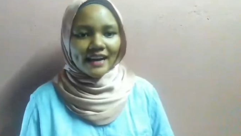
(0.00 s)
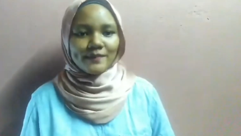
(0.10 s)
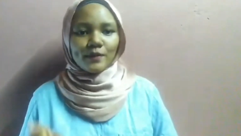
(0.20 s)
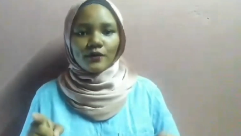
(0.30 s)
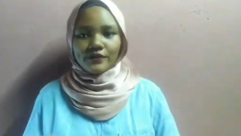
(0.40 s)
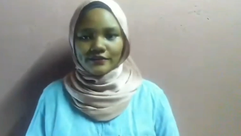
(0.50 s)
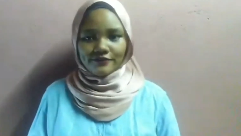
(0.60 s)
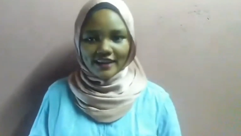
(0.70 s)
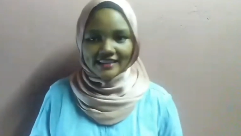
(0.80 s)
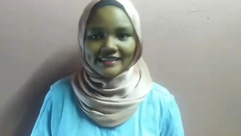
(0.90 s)
of
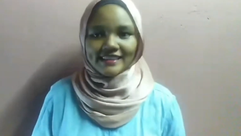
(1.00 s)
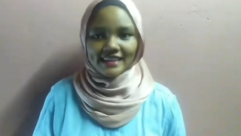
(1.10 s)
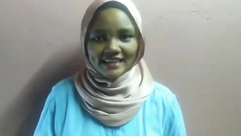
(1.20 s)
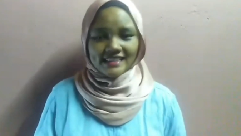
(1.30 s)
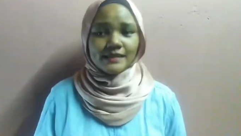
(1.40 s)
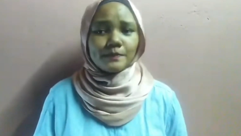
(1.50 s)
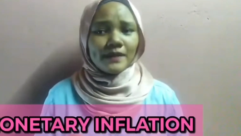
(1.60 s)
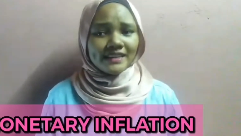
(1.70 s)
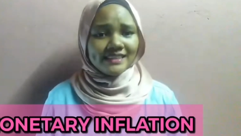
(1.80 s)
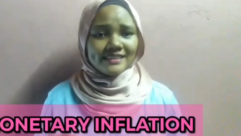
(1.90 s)
inflation is
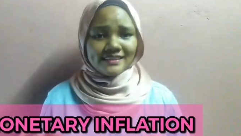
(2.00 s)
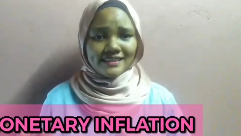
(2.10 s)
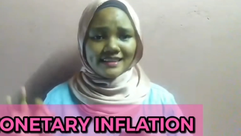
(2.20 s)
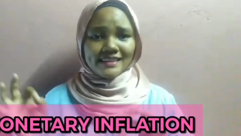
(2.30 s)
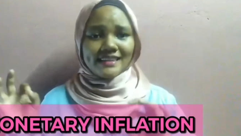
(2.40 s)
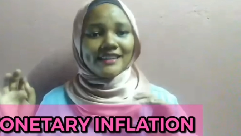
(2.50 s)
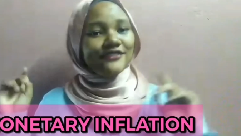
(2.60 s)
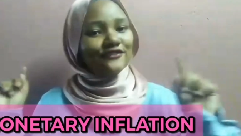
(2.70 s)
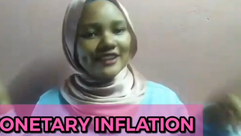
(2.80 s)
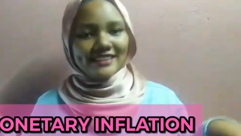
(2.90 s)
monetary
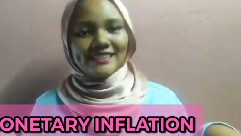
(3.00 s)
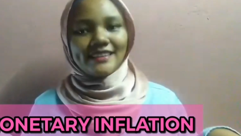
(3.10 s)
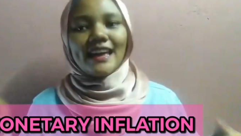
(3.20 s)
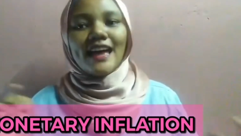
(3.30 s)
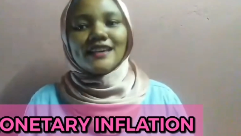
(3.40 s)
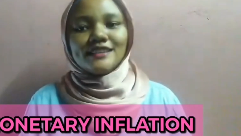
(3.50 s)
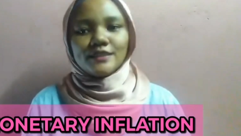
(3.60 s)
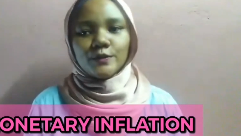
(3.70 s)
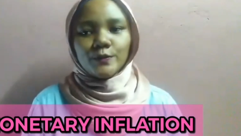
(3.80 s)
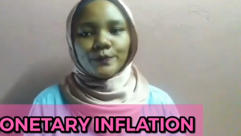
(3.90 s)
inflation.
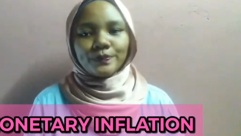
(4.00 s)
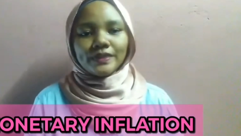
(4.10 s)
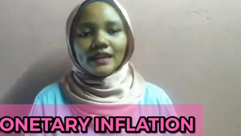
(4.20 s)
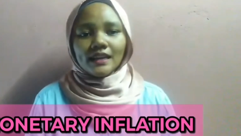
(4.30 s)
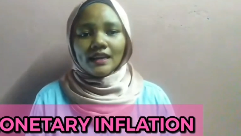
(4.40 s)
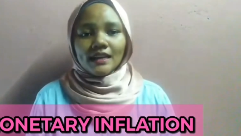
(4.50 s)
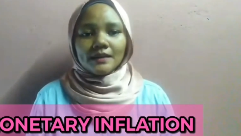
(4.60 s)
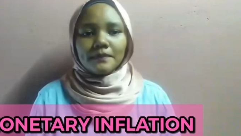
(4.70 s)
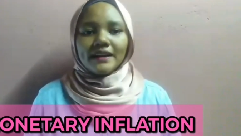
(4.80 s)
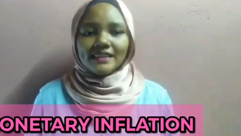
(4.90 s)
So
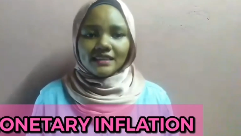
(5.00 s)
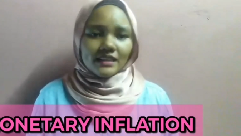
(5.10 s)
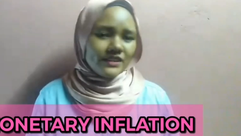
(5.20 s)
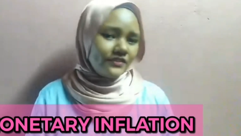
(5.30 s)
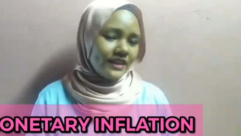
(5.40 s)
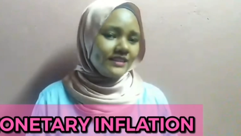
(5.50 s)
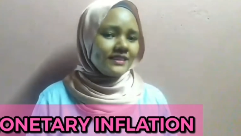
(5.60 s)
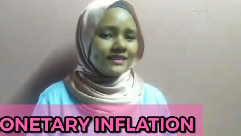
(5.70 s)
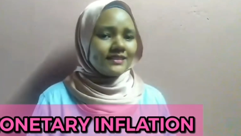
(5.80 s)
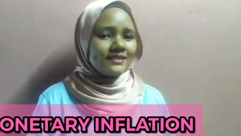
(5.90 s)
monetary
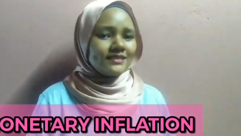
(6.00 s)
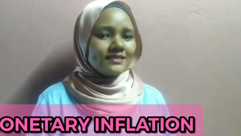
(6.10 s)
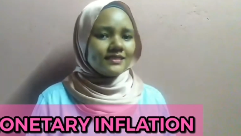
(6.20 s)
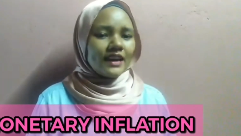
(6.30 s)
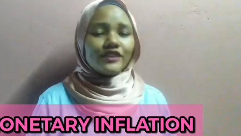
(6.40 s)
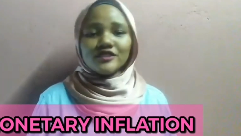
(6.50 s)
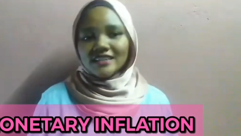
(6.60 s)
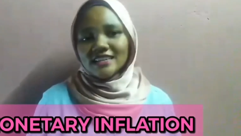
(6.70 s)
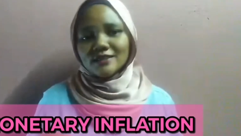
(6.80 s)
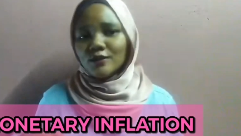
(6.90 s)
inflation actually
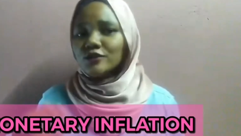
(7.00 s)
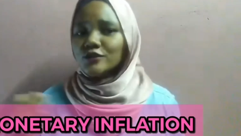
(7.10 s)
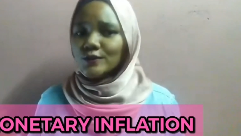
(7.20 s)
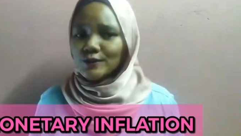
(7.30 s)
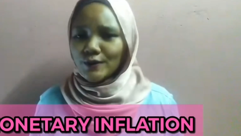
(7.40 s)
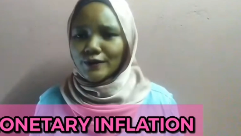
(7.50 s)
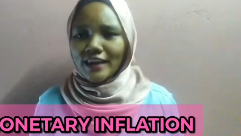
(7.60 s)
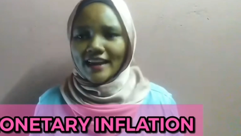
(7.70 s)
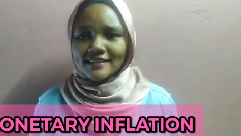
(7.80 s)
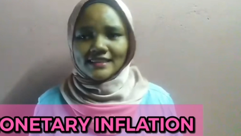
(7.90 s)
is also known
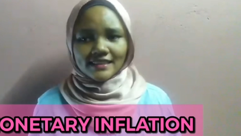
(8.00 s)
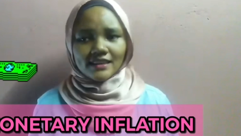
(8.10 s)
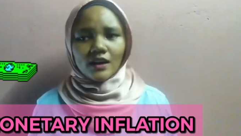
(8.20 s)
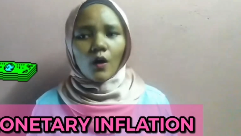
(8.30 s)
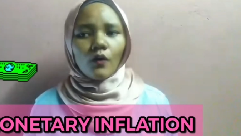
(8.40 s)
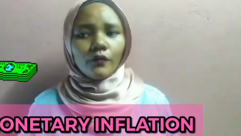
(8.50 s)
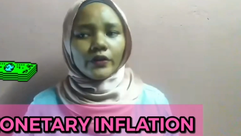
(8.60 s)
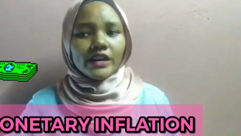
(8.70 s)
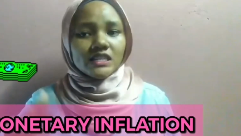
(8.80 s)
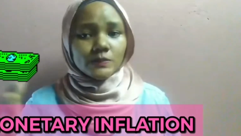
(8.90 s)
as the
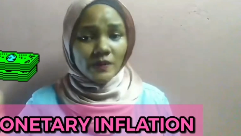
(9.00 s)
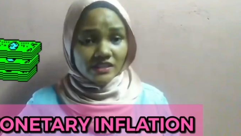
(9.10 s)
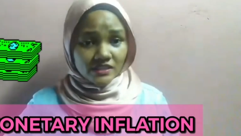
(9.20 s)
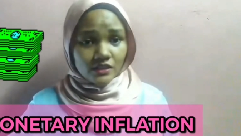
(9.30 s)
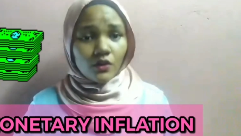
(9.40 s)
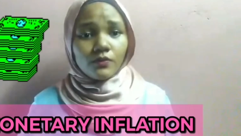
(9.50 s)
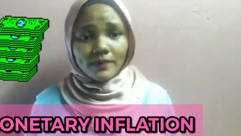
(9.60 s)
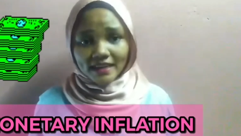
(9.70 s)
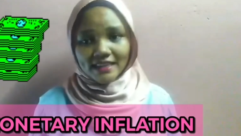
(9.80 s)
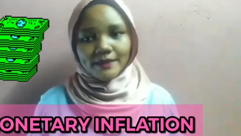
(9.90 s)
overexpansion of money.